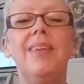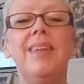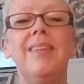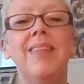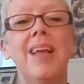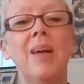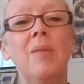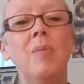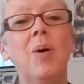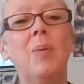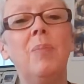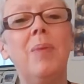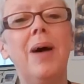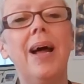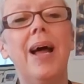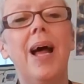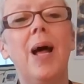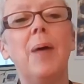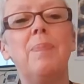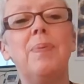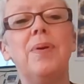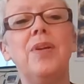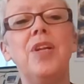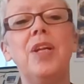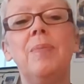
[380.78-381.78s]
Then what might
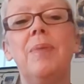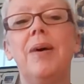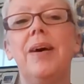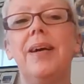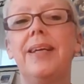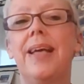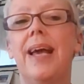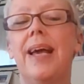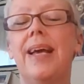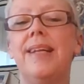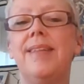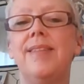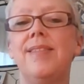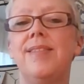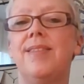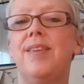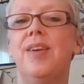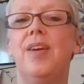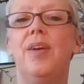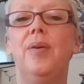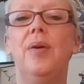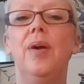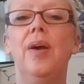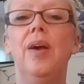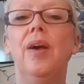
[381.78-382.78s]
happen, you might get
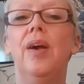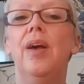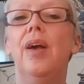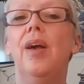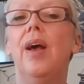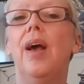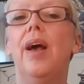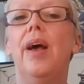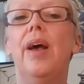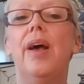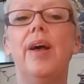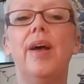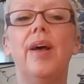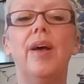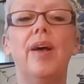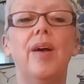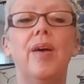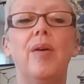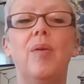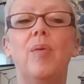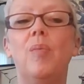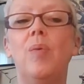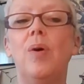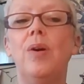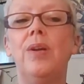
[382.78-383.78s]
into
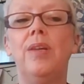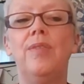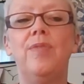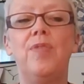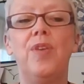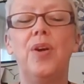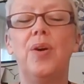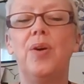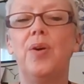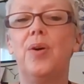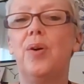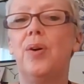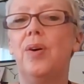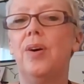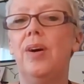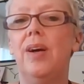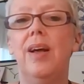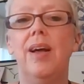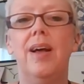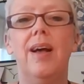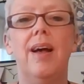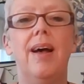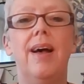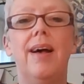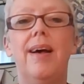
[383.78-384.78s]
one of your
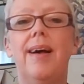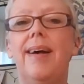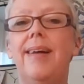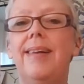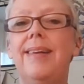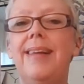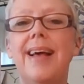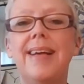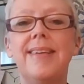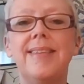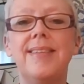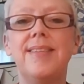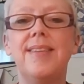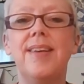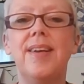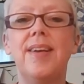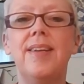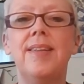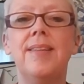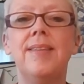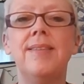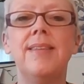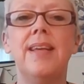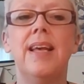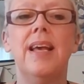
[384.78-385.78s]

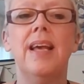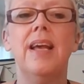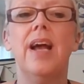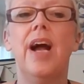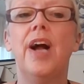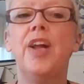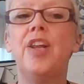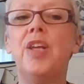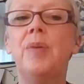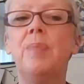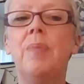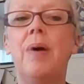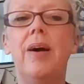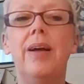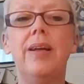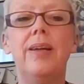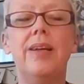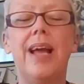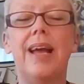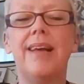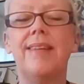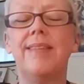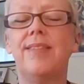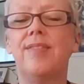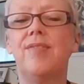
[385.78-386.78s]
lessons, and you might
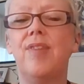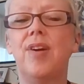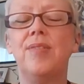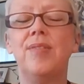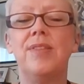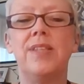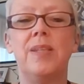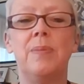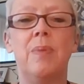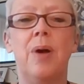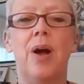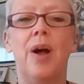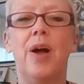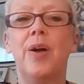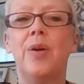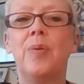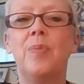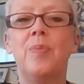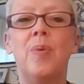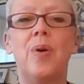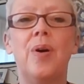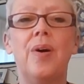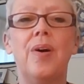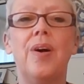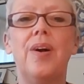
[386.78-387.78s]
get thrown some
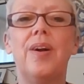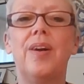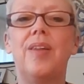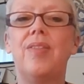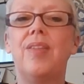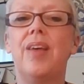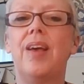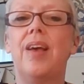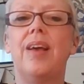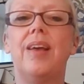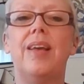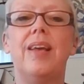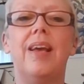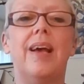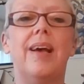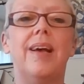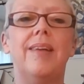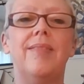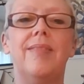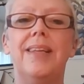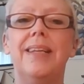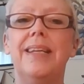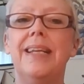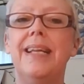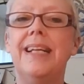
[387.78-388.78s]
homework
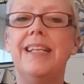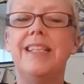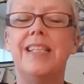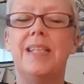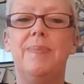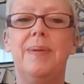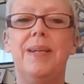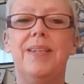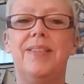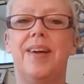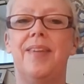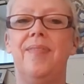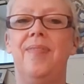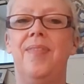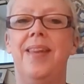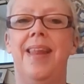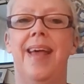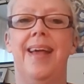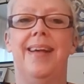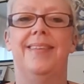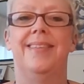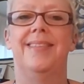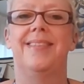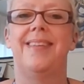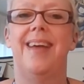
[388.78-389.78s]
that needs to be done the
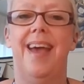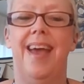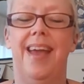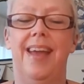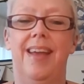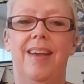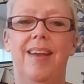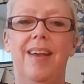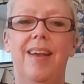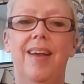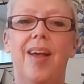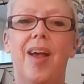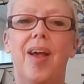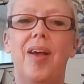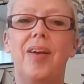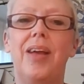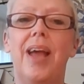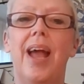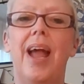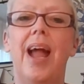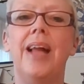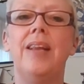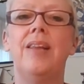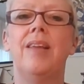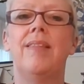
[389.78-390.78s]
next day.
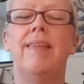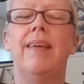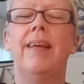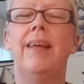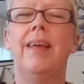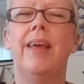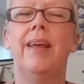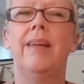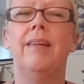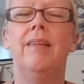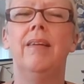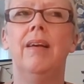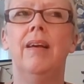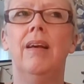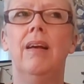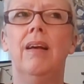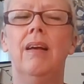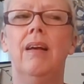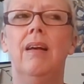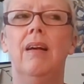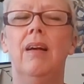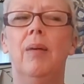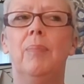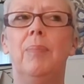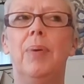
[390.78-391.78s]
Okay, and you're thinking,
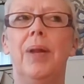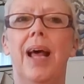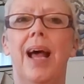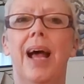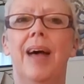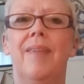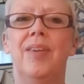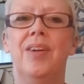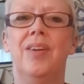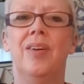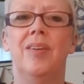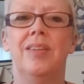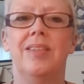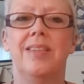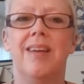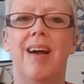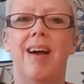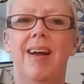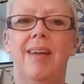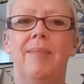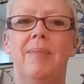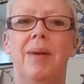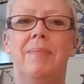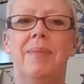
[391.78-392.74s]
but I haven't got time.